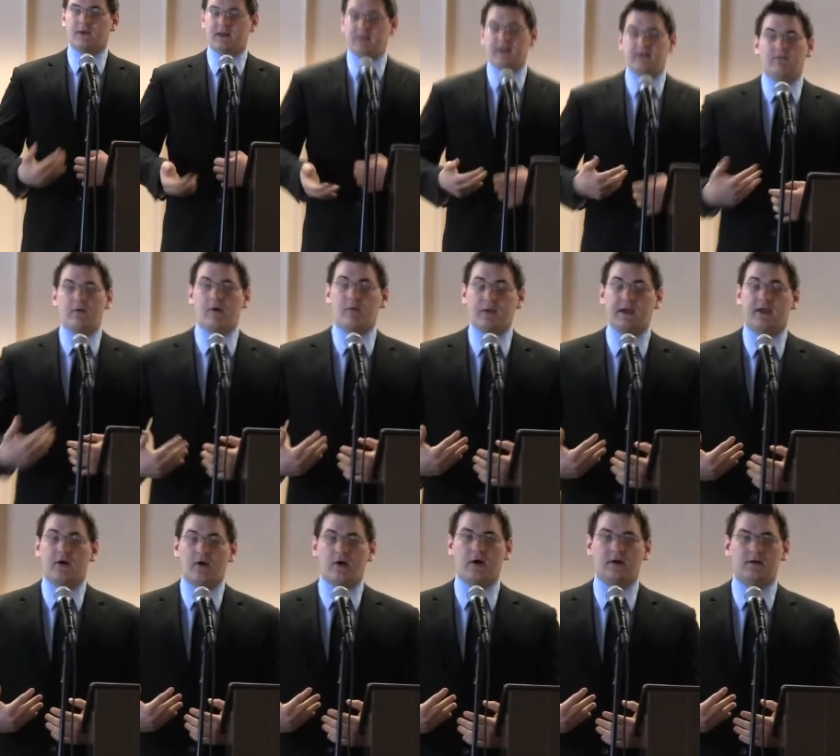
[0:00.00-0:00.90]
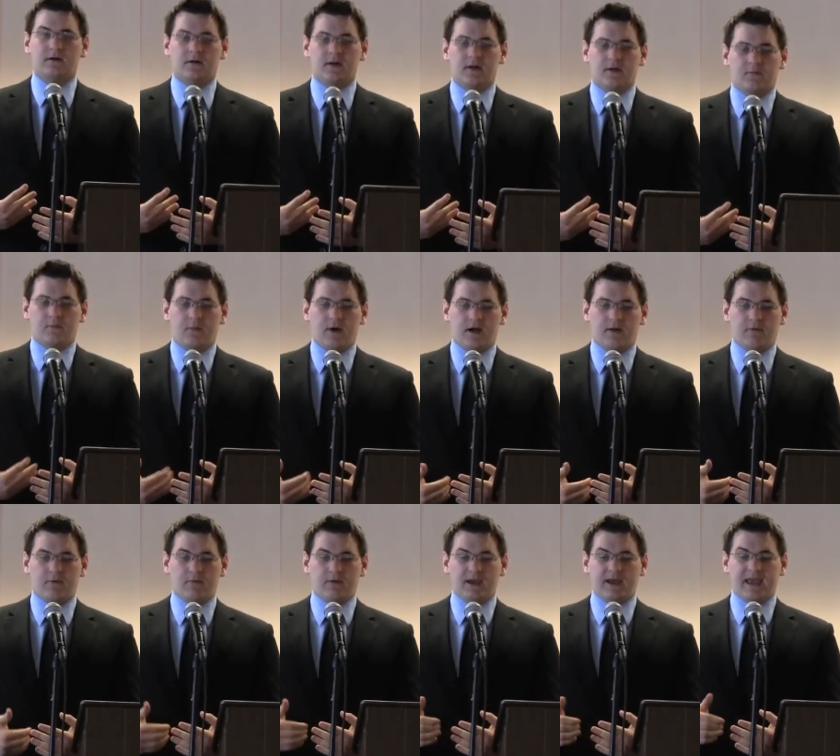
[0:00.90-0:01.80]
we did what we could, but
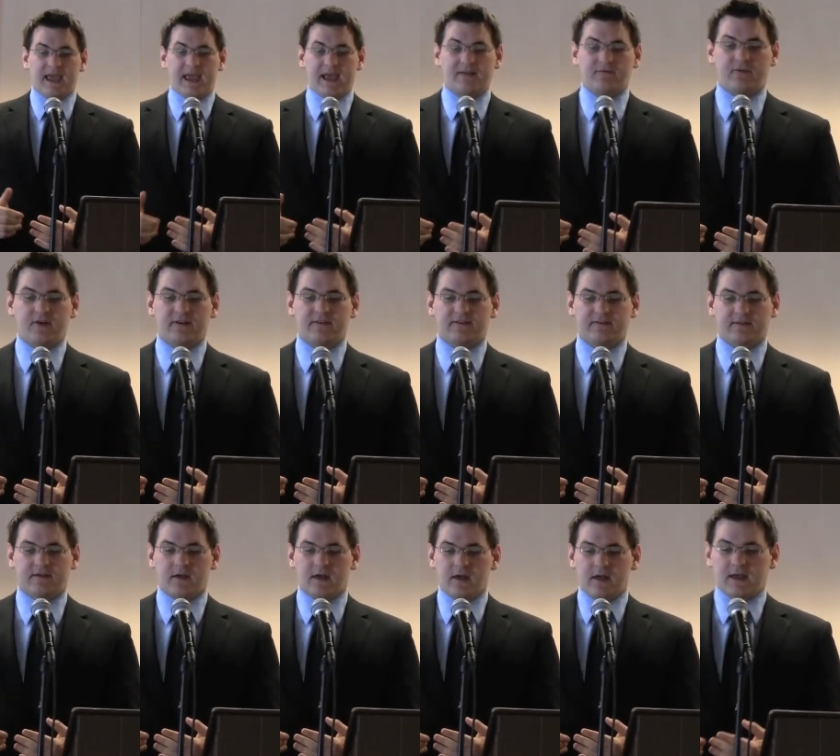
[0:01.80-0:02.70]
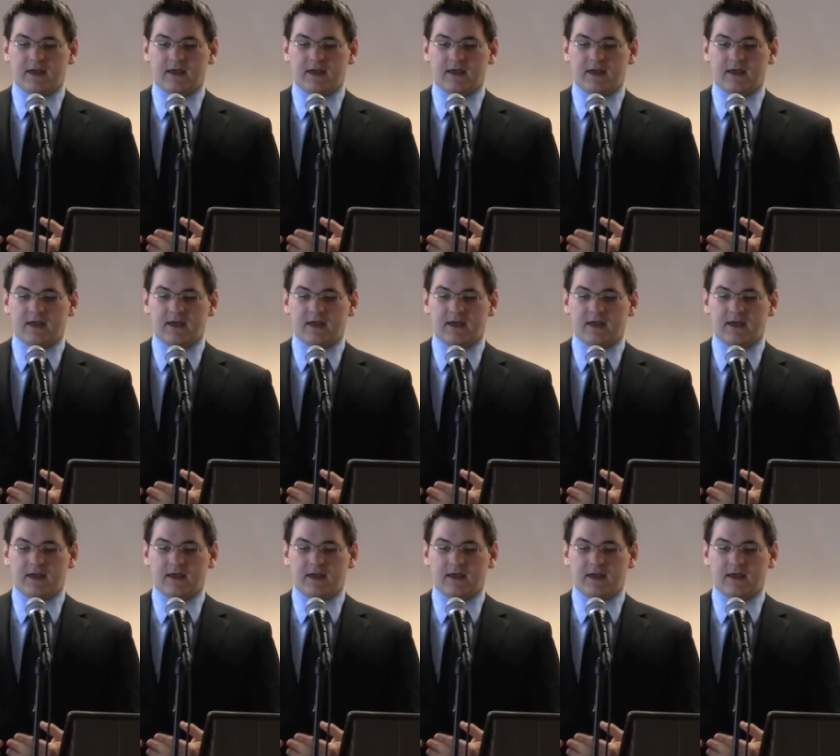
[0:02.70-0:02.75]
when we canvassed,